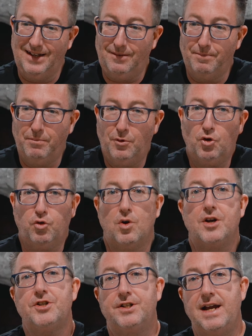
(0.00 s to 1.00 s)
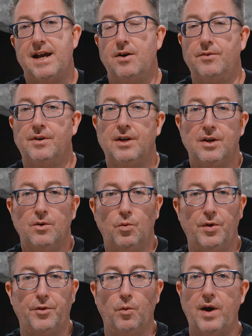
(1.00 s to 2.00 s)
like crushed down
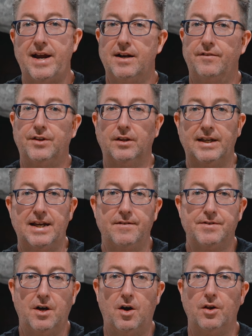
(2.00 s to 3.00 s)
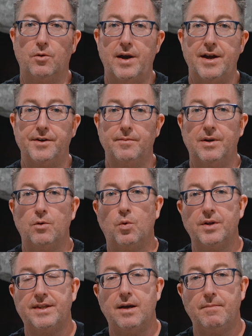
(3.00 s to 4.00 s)
with the weight of the leaves all around them. And
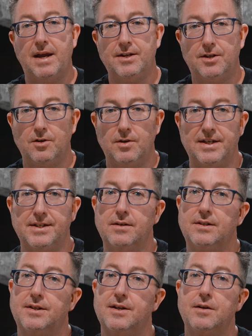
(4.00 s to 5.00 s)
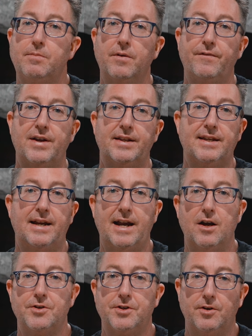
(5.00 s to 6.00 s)
what that may do is it's going to prevent that
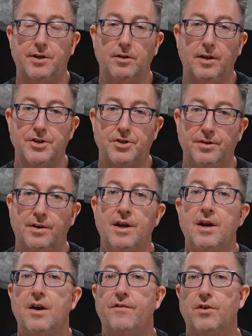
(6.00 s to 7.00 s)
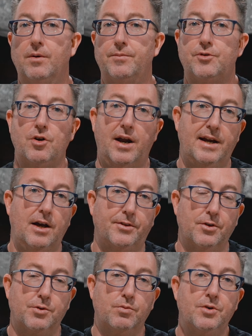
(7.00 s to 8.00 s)
air circulation from drying out
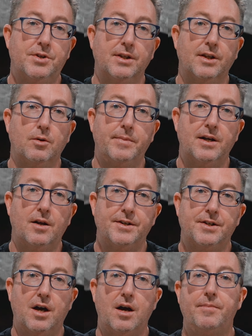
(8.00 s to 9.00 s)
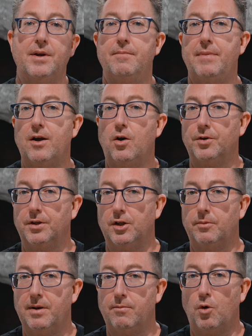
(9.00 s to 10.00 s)
those roots a little bit on top. It may hold a
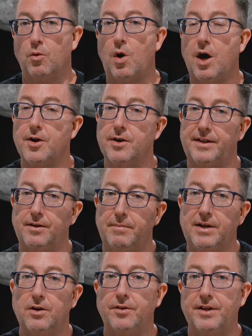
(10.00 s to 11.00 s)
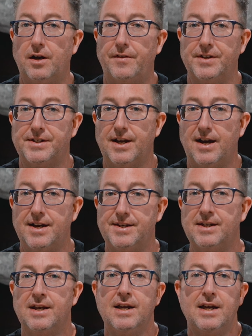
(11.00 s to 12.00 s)
little bit more water in the middle than on the
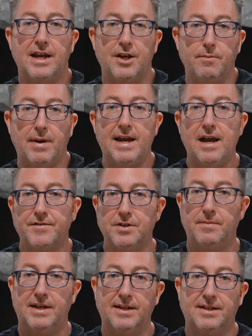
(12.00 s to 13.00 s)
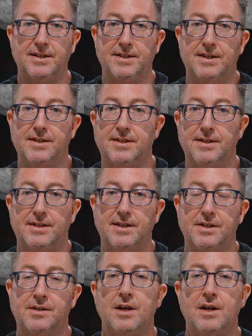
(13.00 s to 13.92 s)
sides, and you may have some inconsistencies.